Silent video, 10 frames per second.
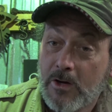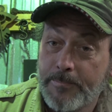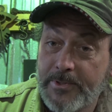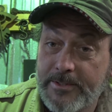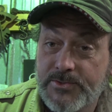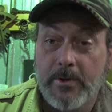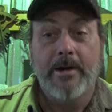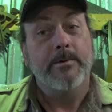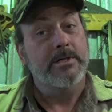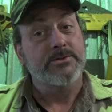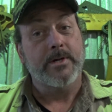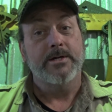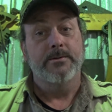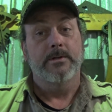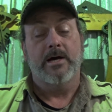Hope you enjoy it. We're going to try
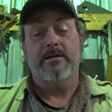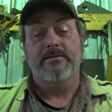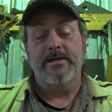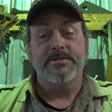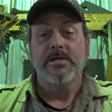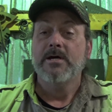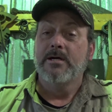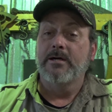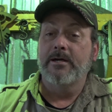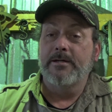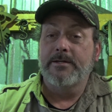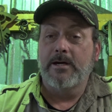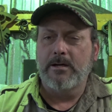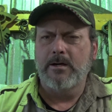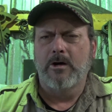to do a lot of things, and
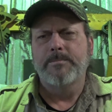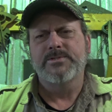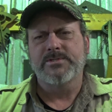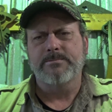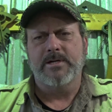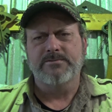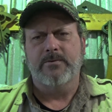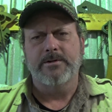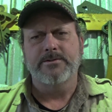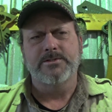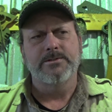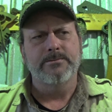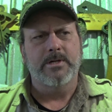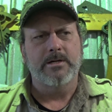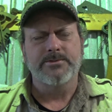I hope it's just about as fun
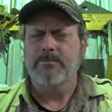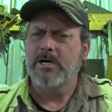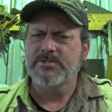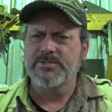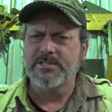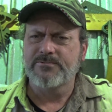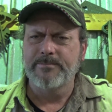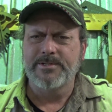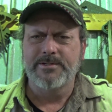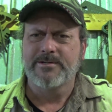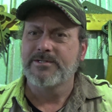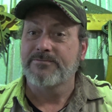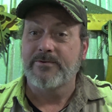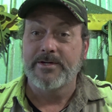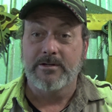to watch as it is for me to do, because
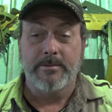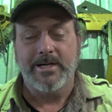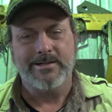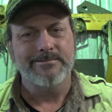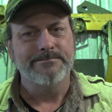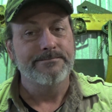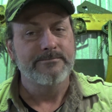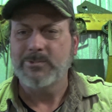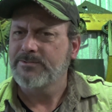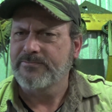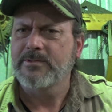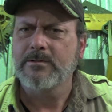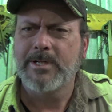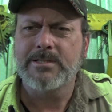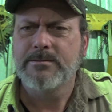it's fun to go back it's fun to
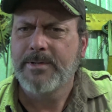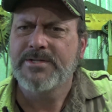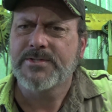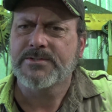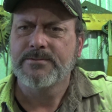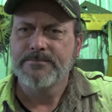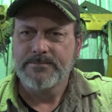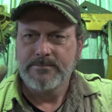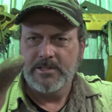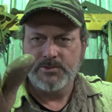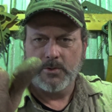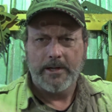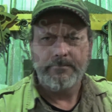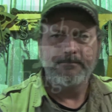go back to the basics. Enjoy.